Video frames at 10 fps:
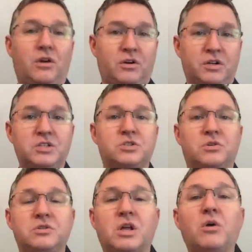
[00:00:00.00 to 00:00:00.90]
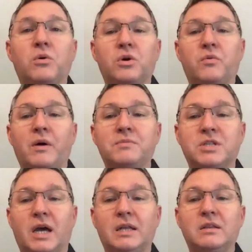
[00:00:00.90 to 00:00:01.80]
rnsnurse.org
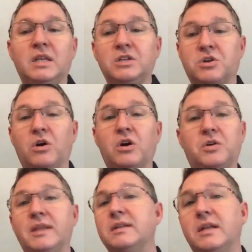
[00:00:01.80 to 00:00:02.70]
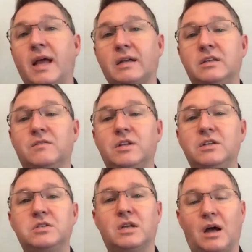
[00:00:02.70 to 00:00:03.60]
website. These are accredited
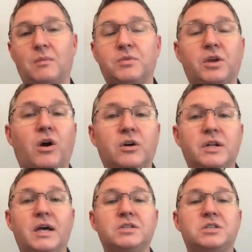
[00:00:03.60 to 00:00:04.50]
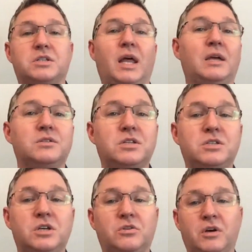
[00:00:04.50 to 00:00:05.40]
activities. The RNS is an
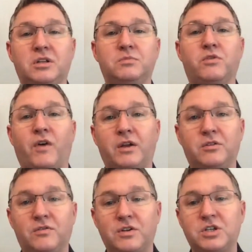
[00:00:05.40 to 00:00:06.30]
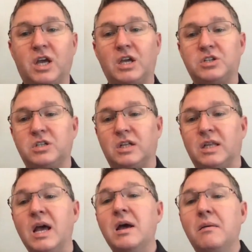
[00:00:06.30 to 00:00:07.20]
ANCC accredited provider of education, and
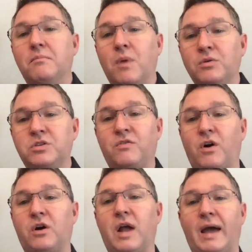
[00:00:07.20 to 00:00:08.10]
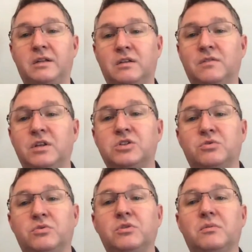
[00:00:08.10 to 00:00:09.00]
most of our activities
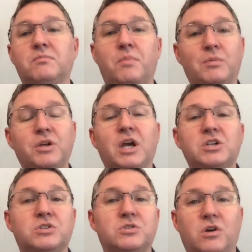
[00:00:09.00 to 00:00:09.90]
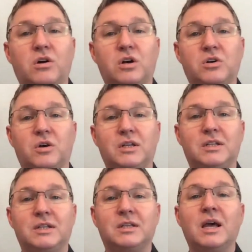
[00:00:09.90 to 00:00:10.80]
through the publications are
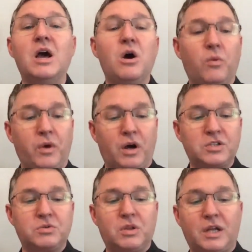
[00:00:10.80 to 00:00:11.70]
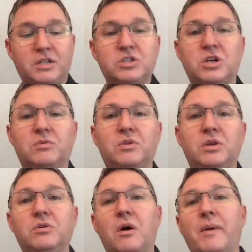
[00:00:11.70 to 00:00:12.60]
accredited. We also would like to share with
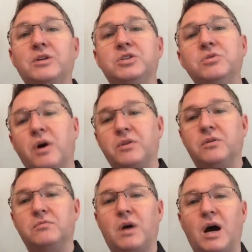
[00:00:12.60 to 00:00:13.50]
you about two other